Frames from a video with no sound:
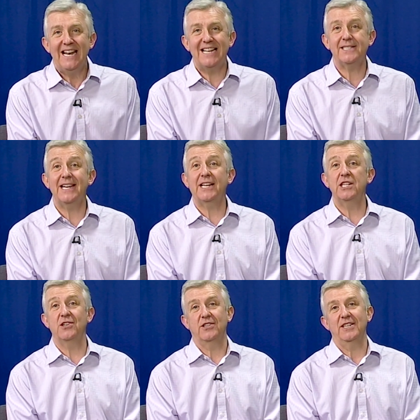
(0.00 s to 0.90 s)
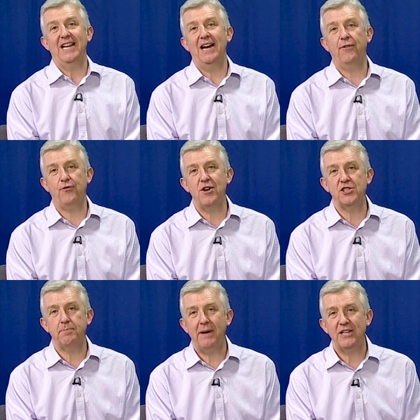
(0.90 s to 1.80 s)
let's take a look at how
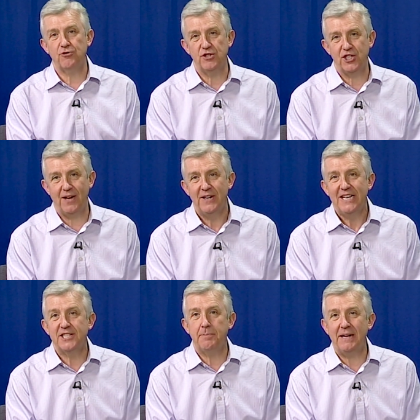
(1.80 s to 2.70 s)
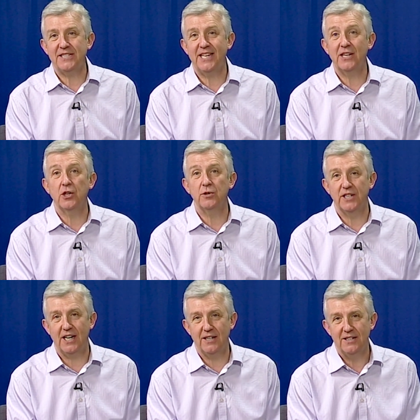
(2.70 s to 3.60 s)
French pastry chef Sébastien
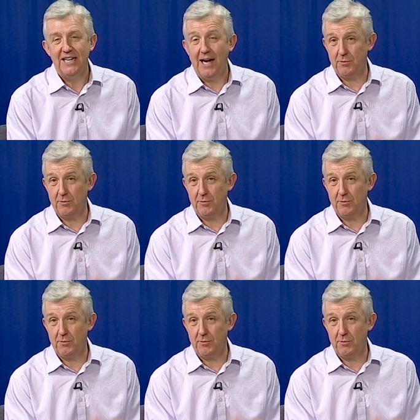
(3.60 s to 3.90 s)
Gaudard,